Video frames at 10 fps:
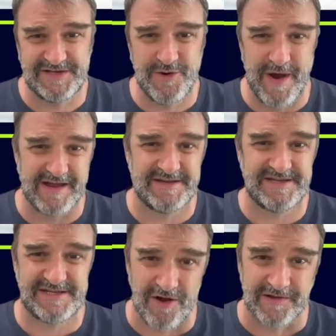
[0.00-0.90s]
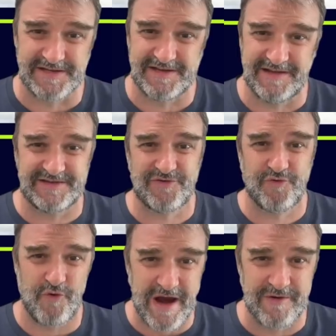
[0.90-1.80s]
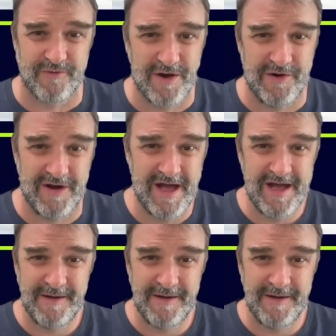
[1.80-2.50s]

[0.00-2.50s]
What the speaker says: to insult this great road